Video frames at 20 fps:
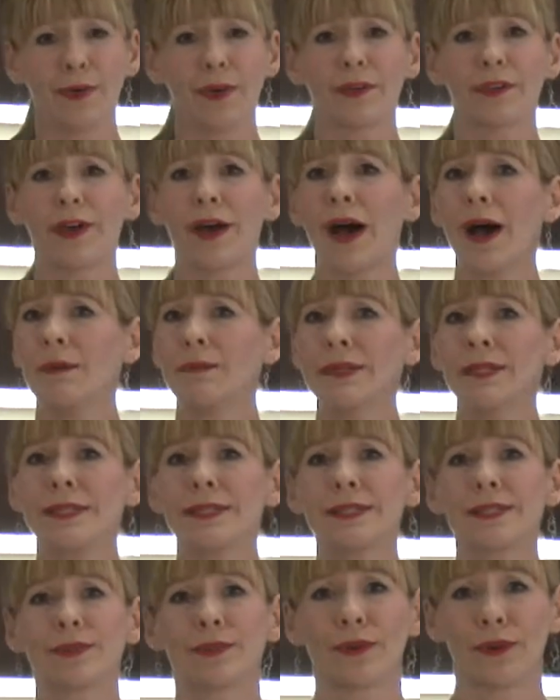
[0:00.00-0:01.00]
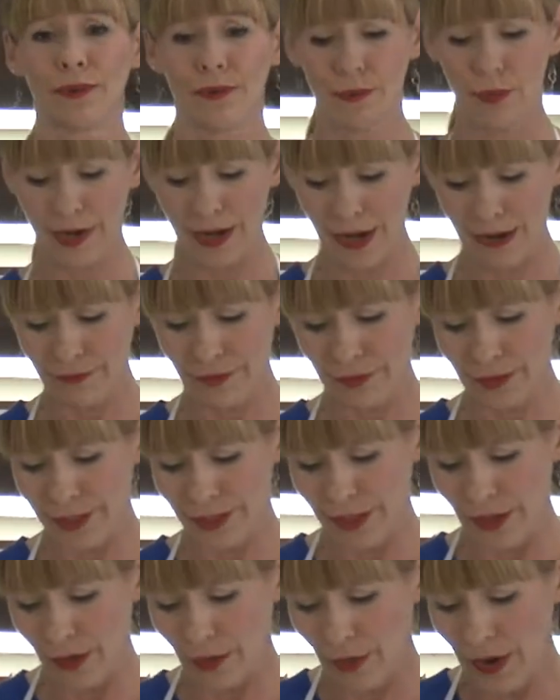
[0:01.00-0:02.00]
with a hummus or whatever.
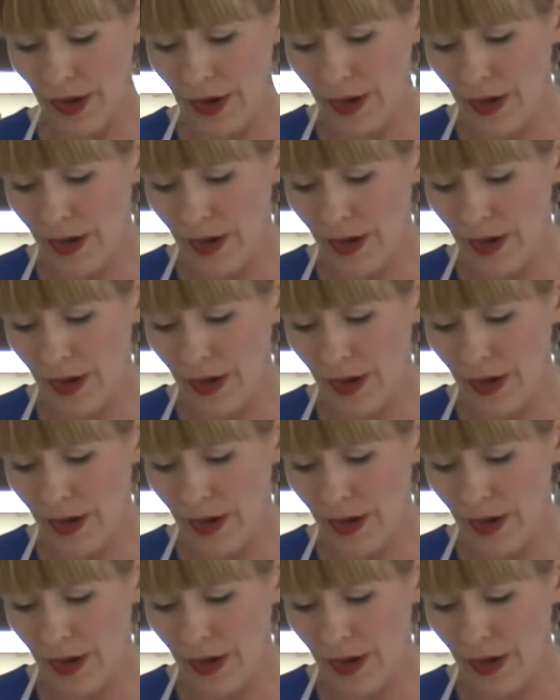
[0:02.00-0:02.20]
So